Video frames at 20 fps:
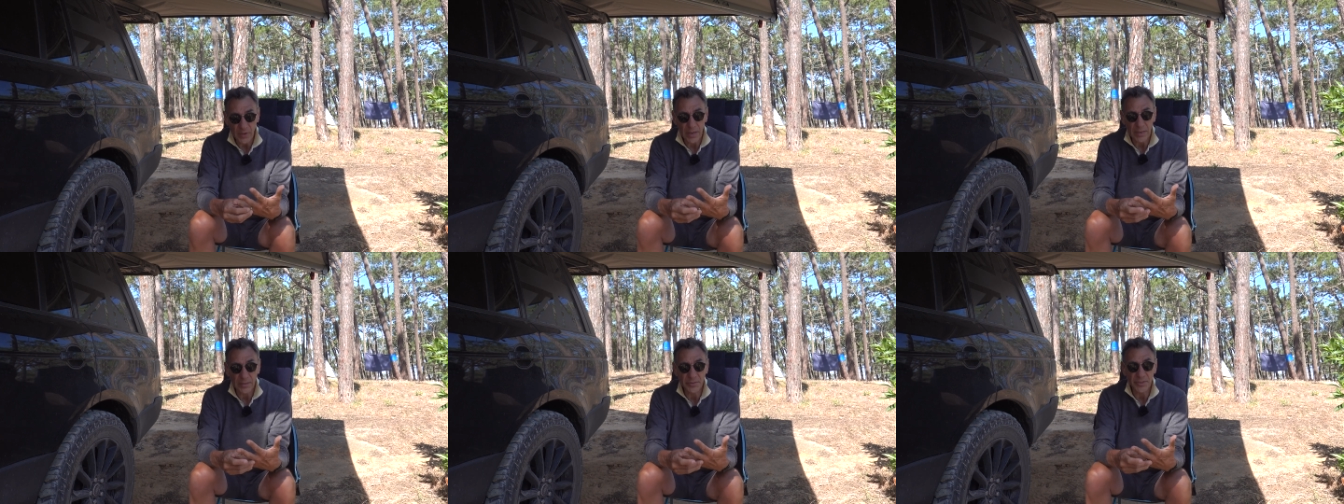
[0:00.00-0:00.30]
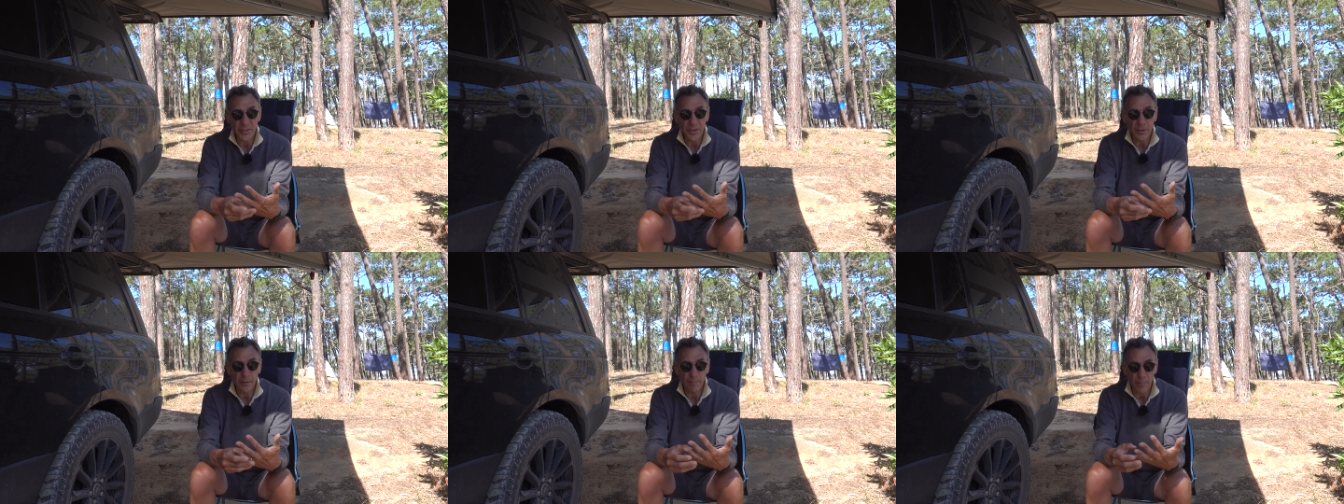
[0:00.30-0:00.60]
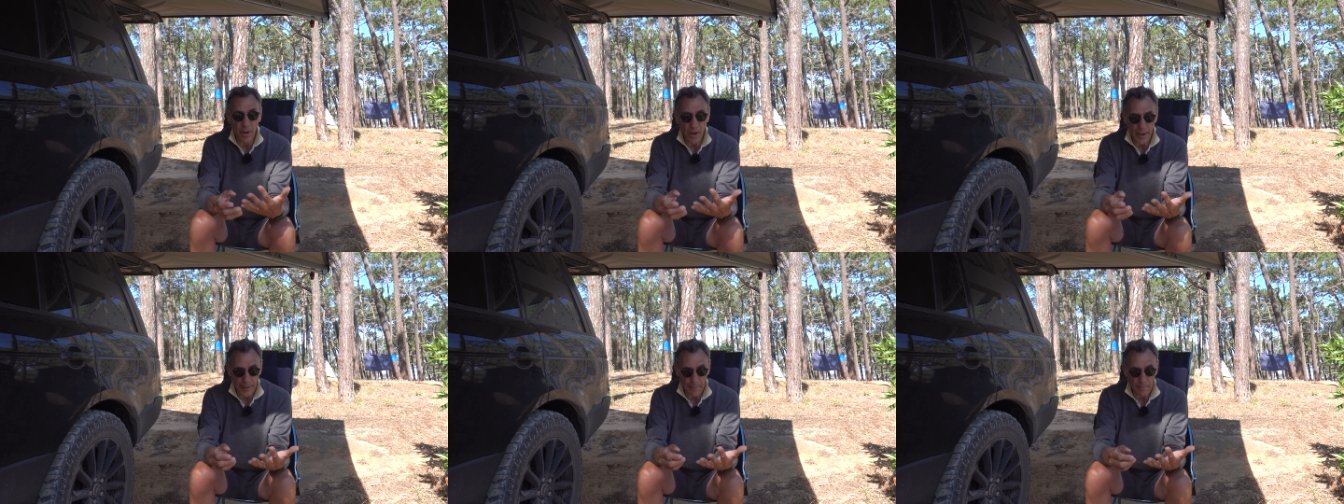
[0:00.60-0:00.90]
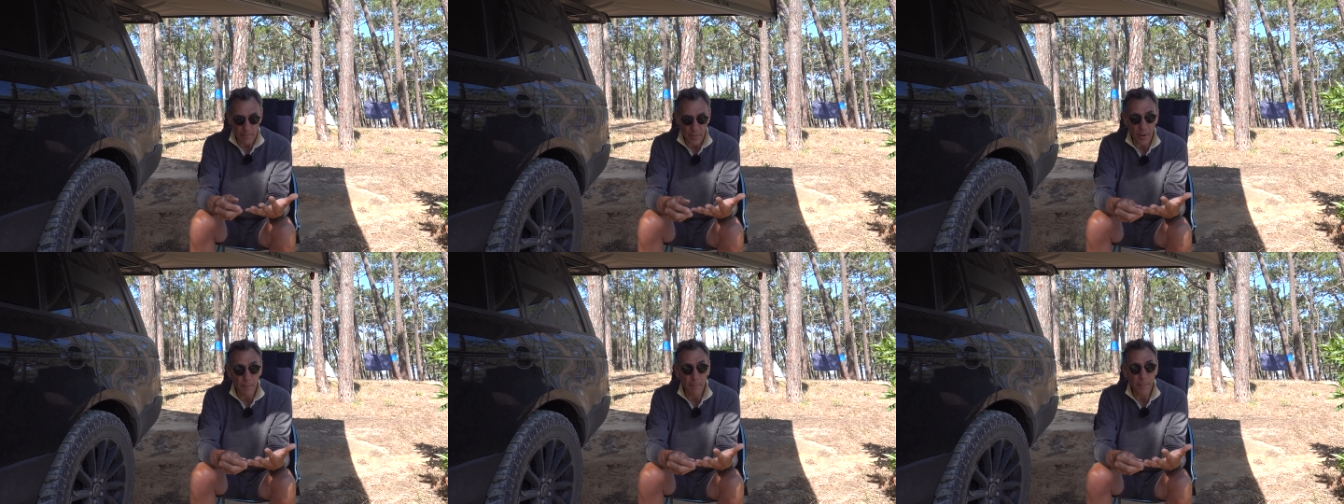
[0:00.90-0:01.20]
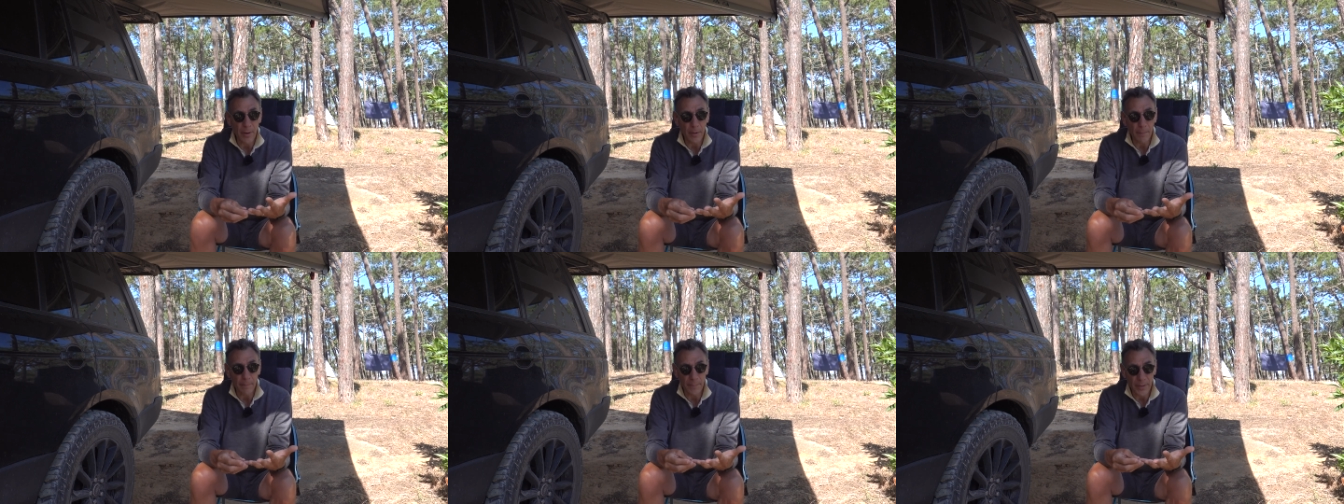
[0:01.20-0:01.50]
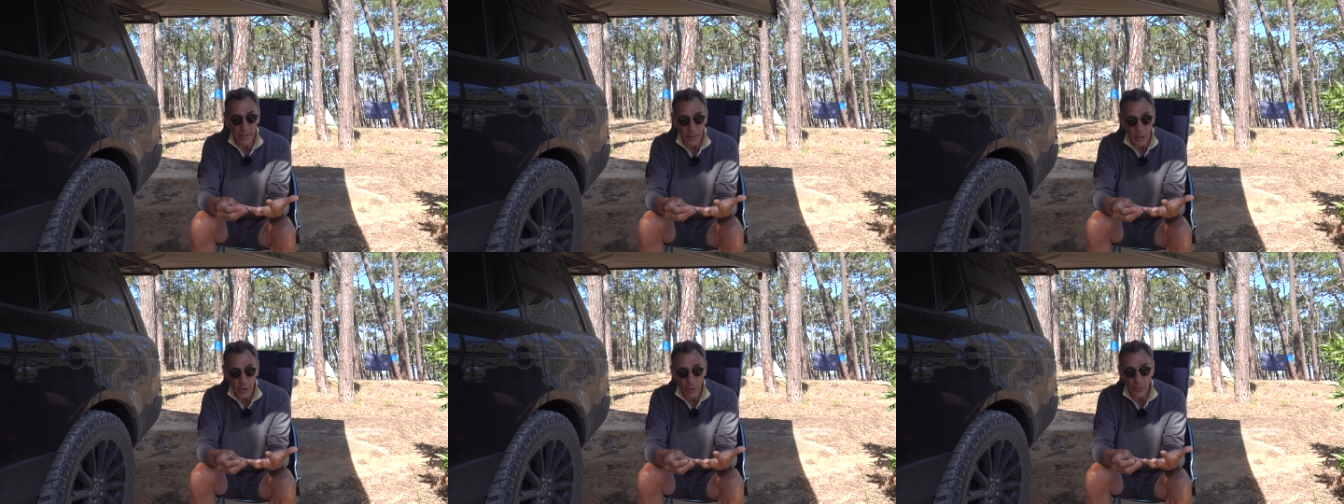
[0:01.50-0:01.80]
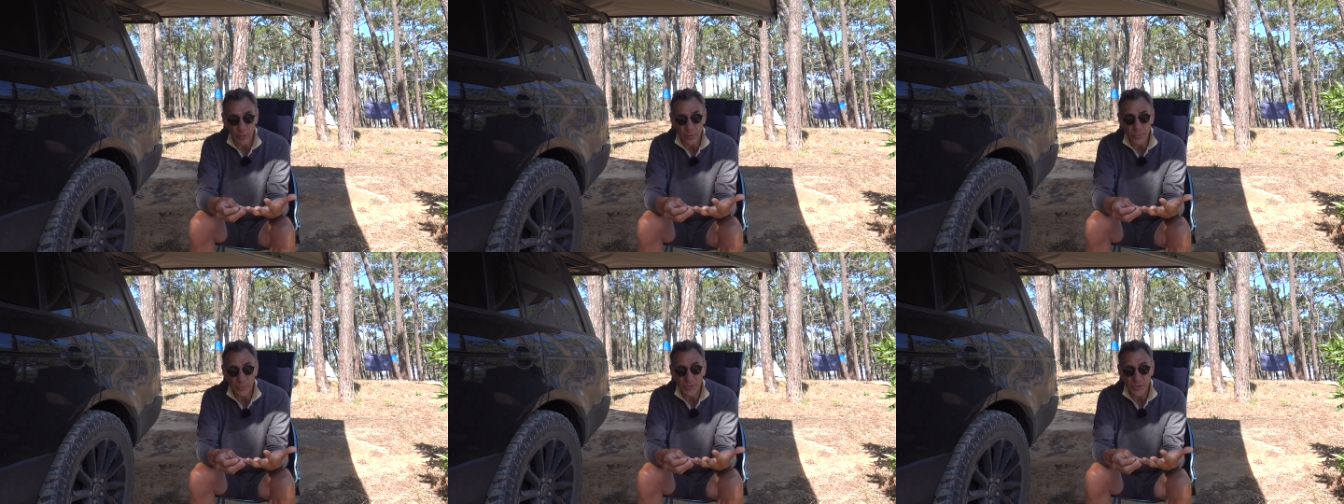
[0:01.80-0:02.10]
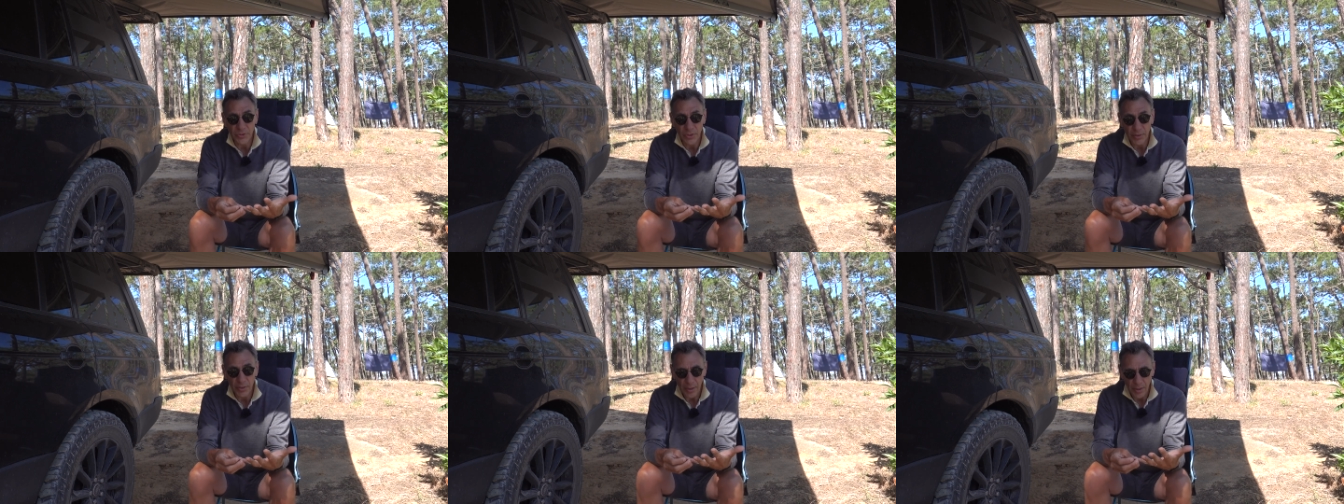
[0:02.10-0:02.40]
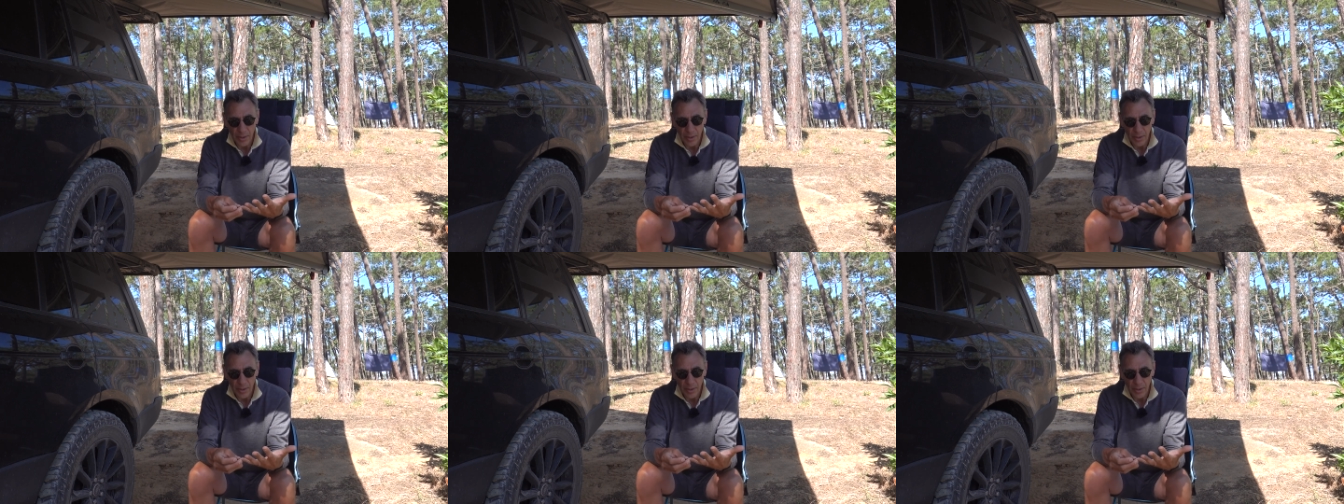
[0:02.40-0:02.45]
Instead of buying pump-up pillows